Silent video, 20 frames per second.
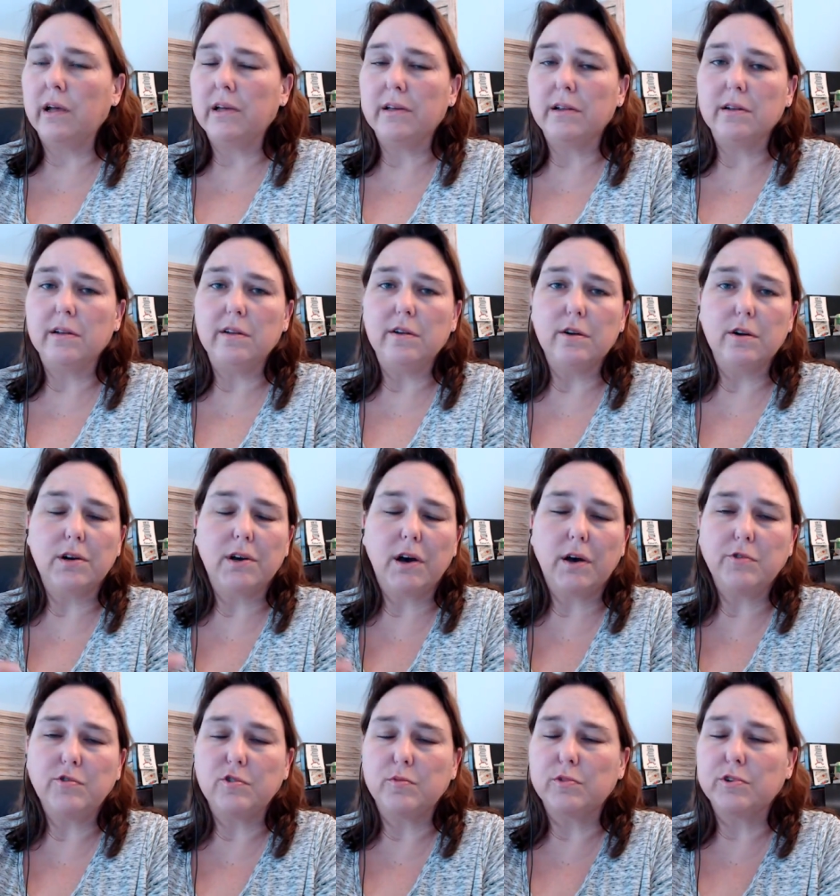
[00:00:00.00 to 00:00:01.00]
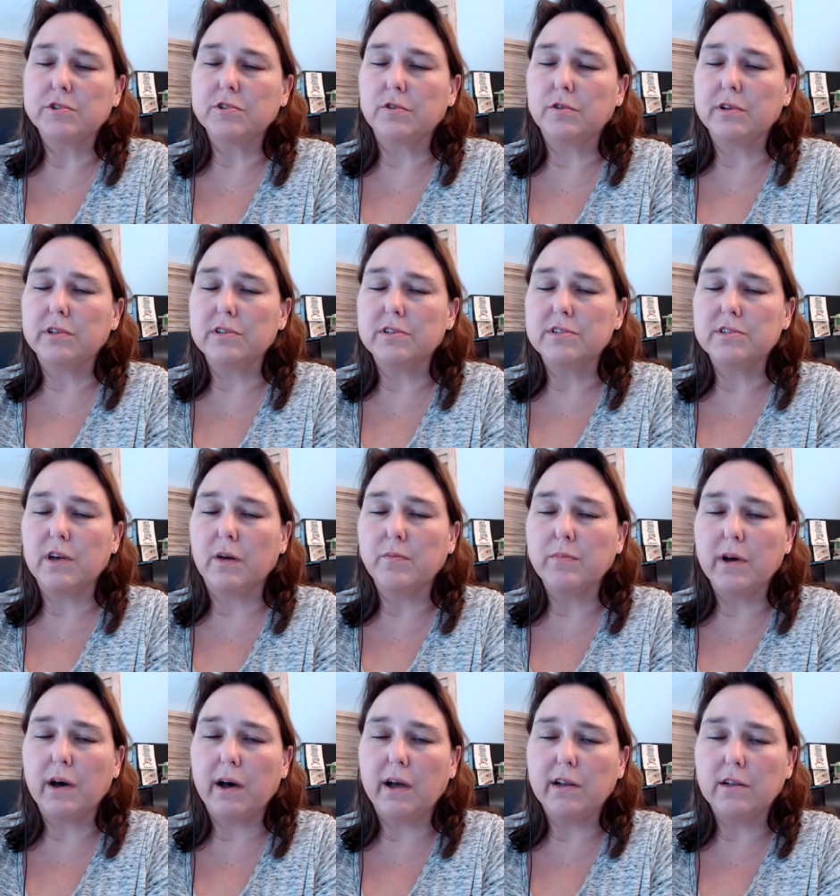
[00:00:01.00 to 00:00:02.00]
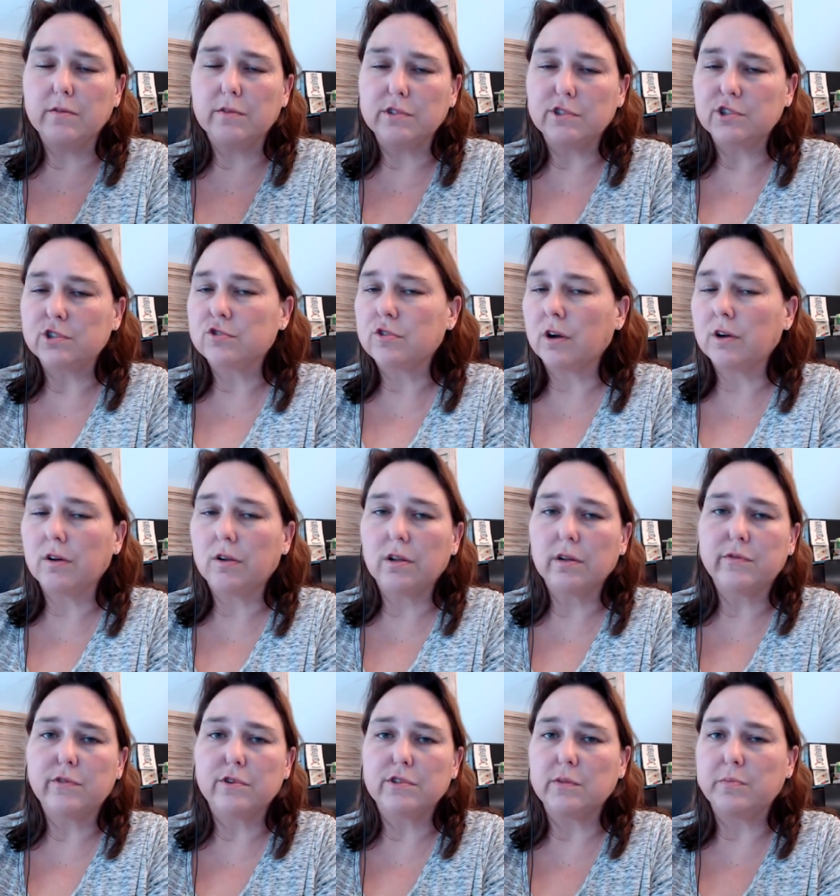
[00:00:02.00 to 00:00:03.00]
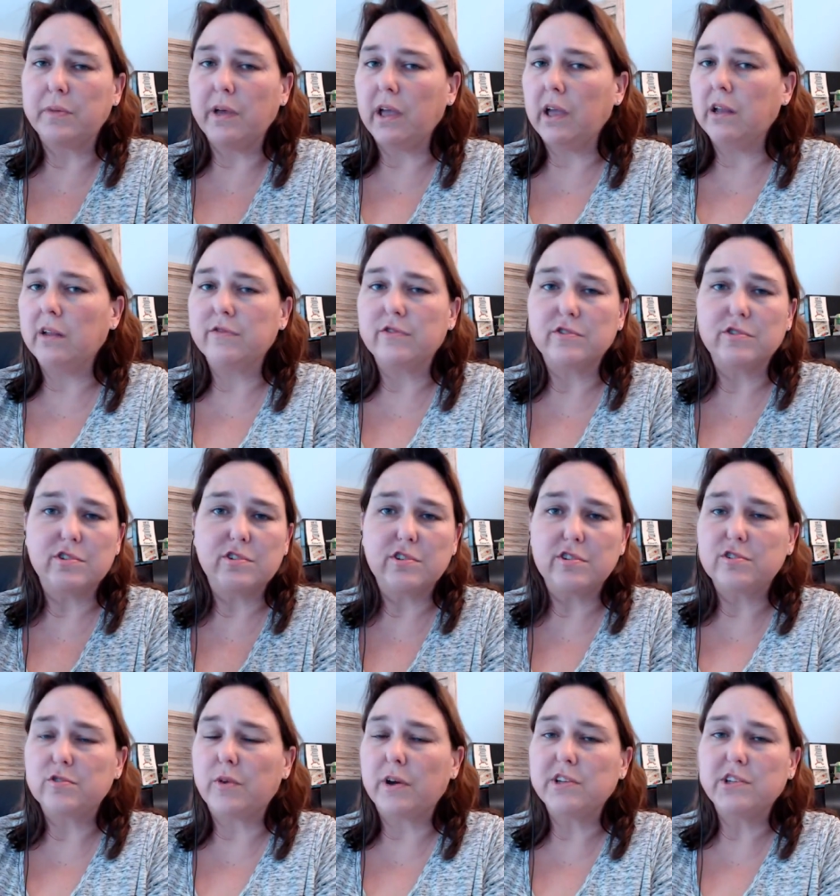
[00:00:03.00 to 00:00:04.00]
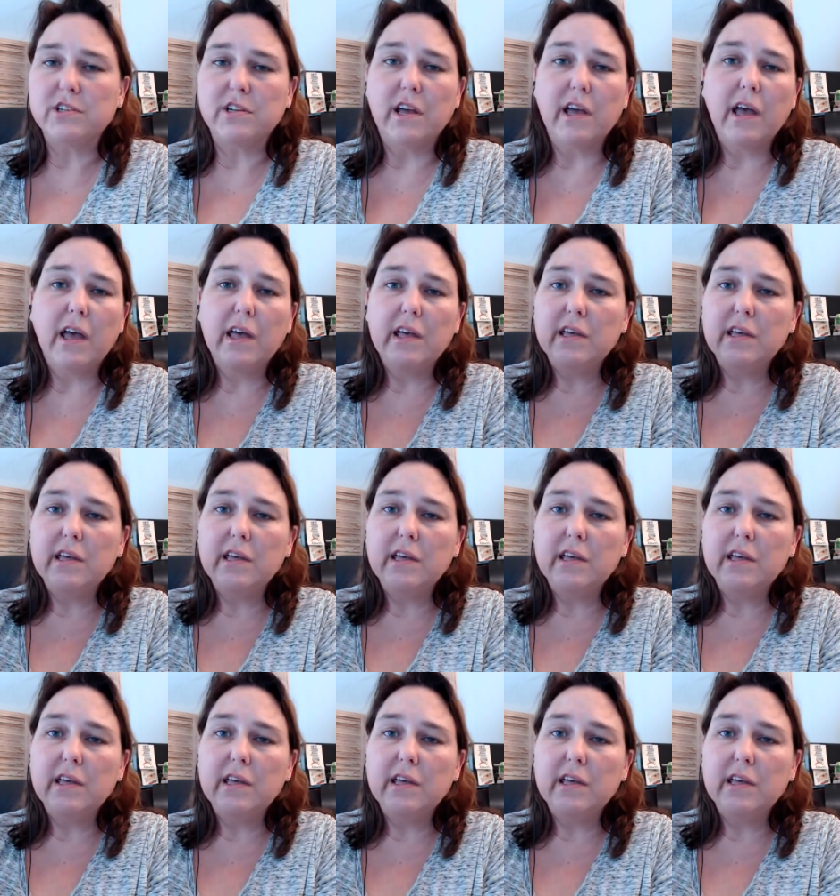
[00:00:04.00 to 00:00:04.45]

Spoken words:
and your customers are in some kind of a struggle, if there's a pain, if there's a situation,